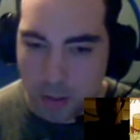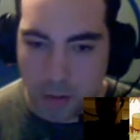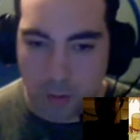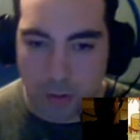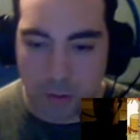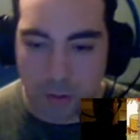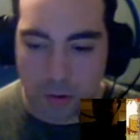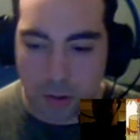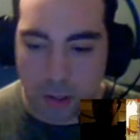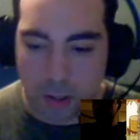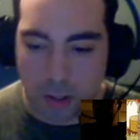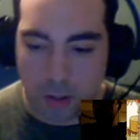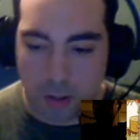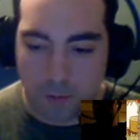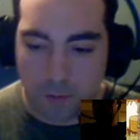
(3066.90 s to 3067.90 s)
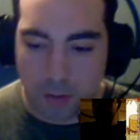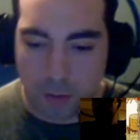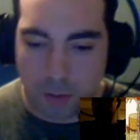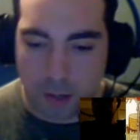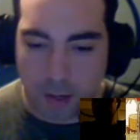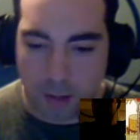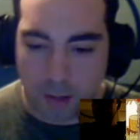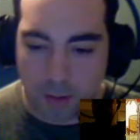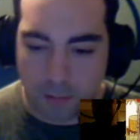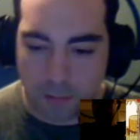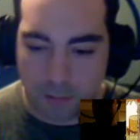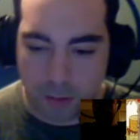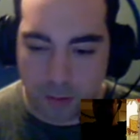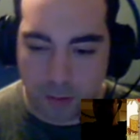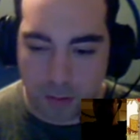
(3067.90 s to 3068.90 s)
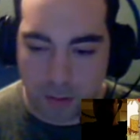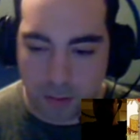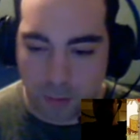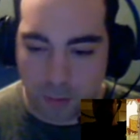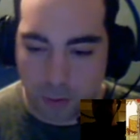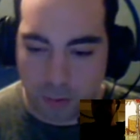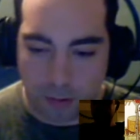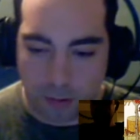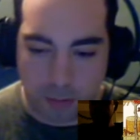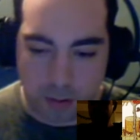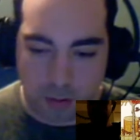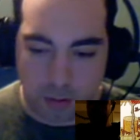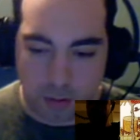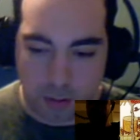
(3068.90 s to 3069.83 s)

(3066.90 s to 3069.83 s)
try if you have Demorphin Mysteries.